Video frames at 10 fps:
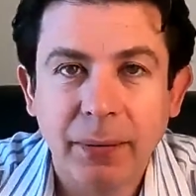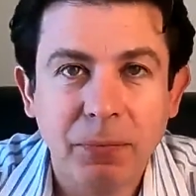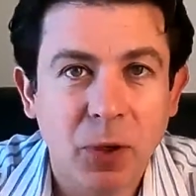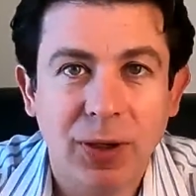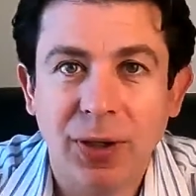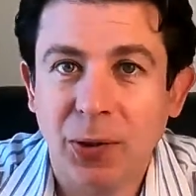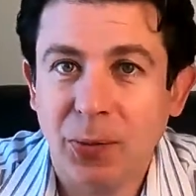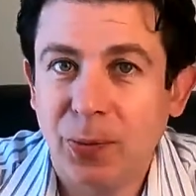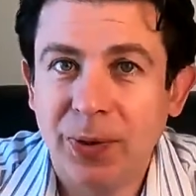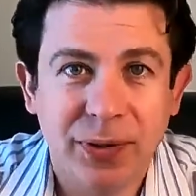
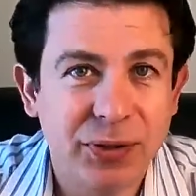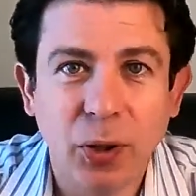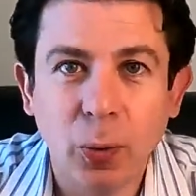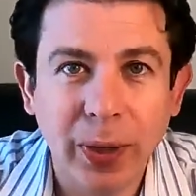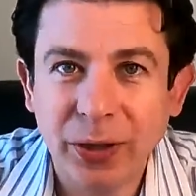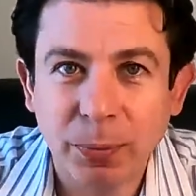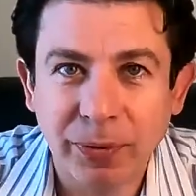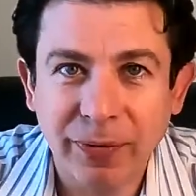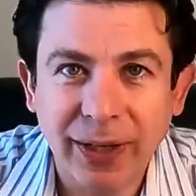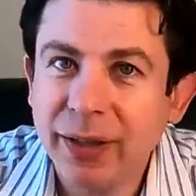There's no way to
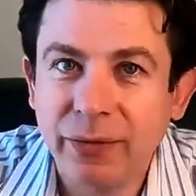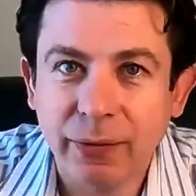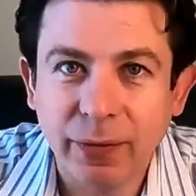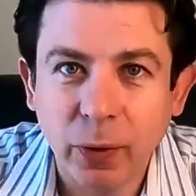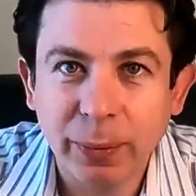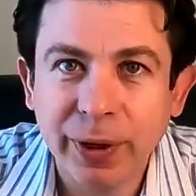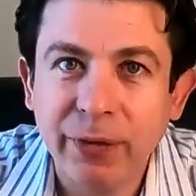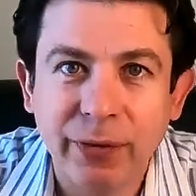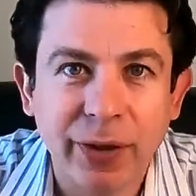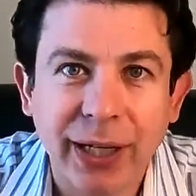prevent it from forming
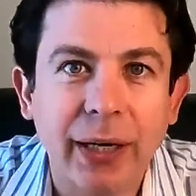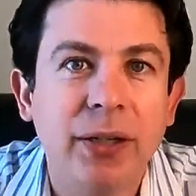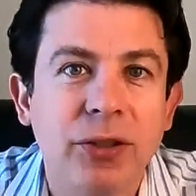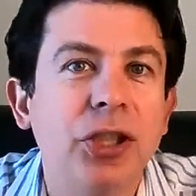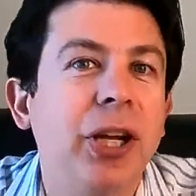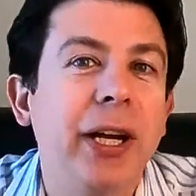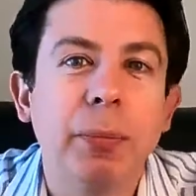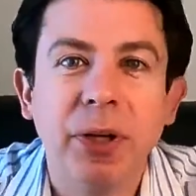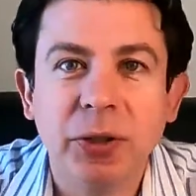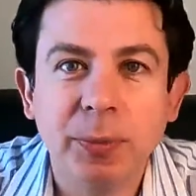if your cat has a genetic
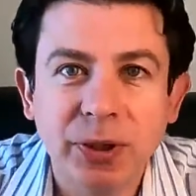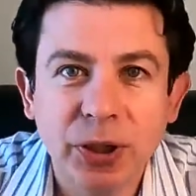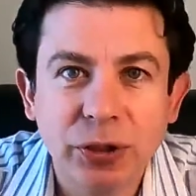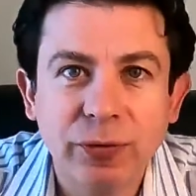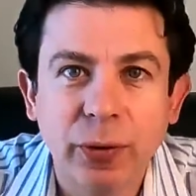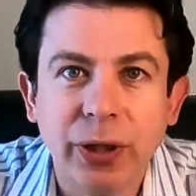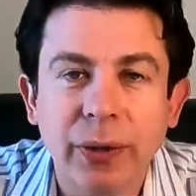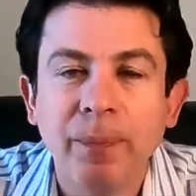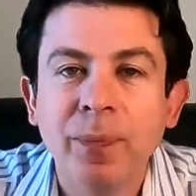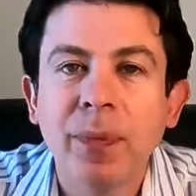predisposition for
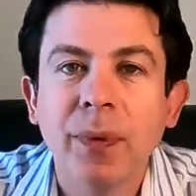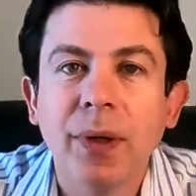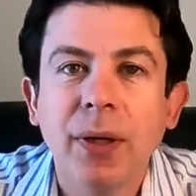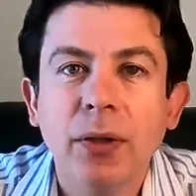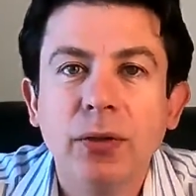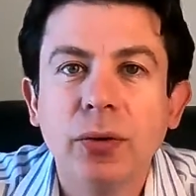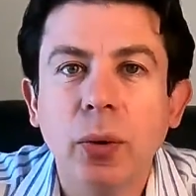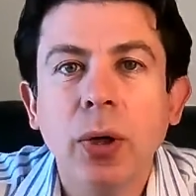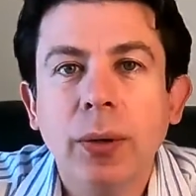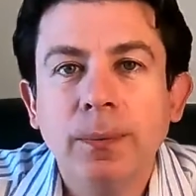it.
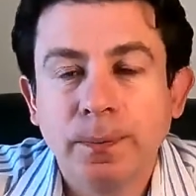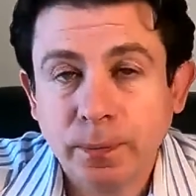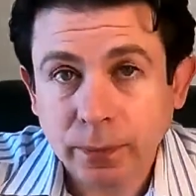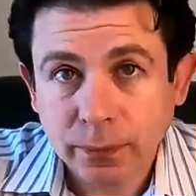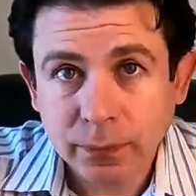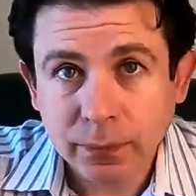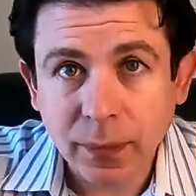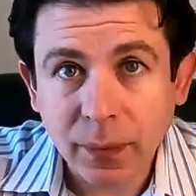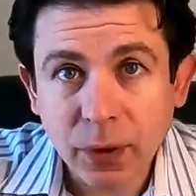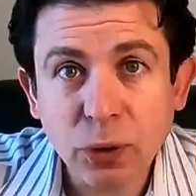So
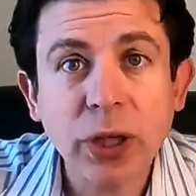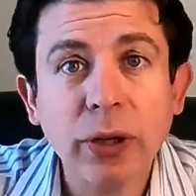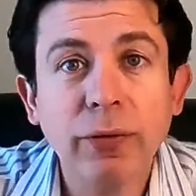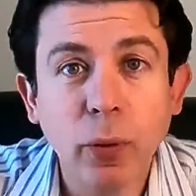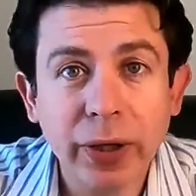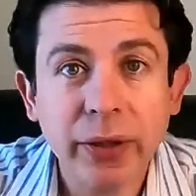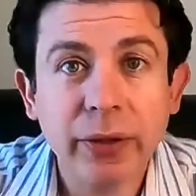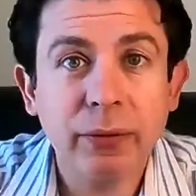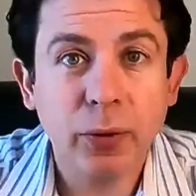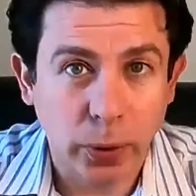you can avoid
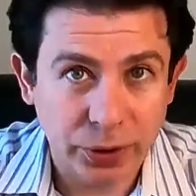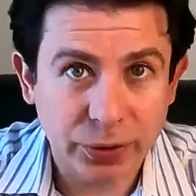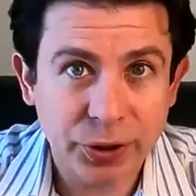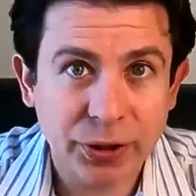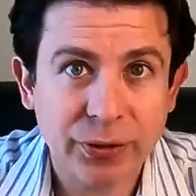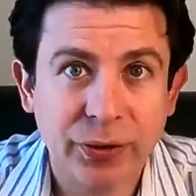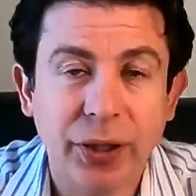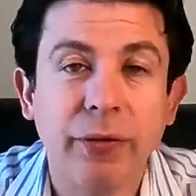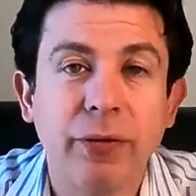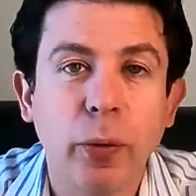goitrogens, you can
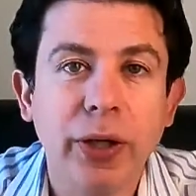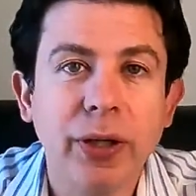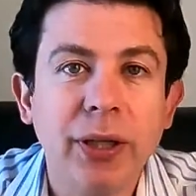avoid,